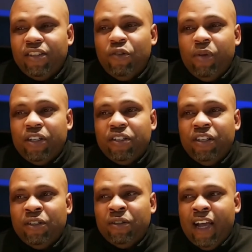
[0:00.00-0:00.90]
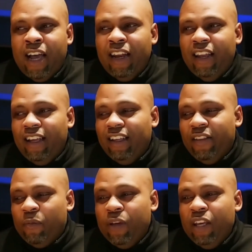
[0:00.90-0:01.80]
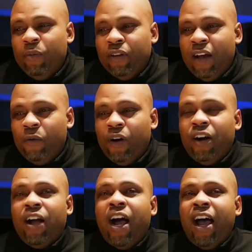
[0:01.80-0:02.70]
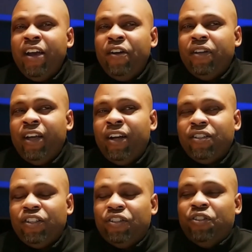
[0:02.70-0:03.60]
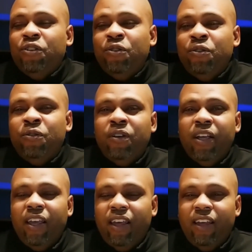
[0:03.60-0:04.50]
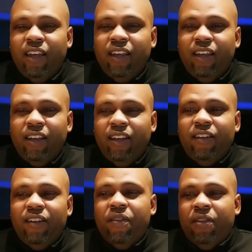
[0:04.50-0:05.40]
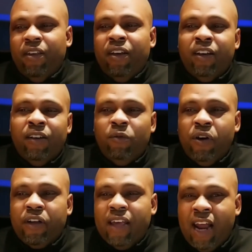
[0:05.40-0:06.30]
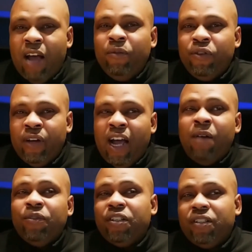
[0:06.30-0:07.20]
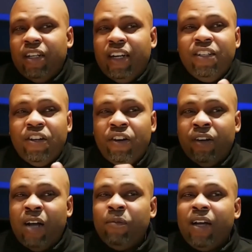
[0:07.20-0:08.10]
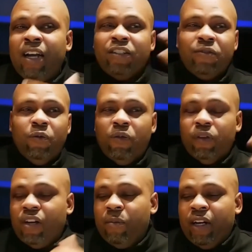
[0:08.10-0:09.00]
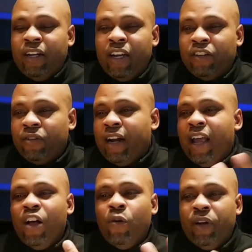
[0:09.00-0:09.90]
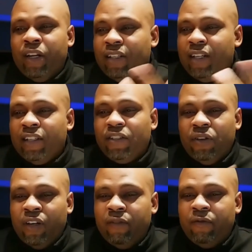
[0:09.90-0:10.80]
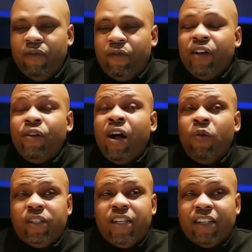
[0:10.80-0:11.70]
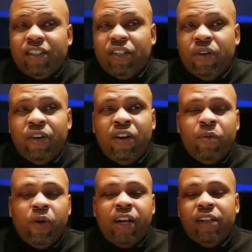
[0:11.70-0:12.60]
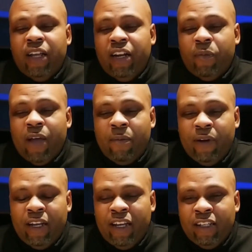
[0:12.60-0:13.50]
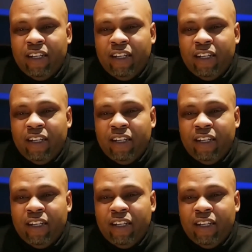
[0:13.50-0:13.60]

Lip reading: much so that the people that were hired there to do the work that I'm doing, I'm just an intern. I'm kind of coming in there trying to help and assist or figure out what's actually going on. But what ended up happening is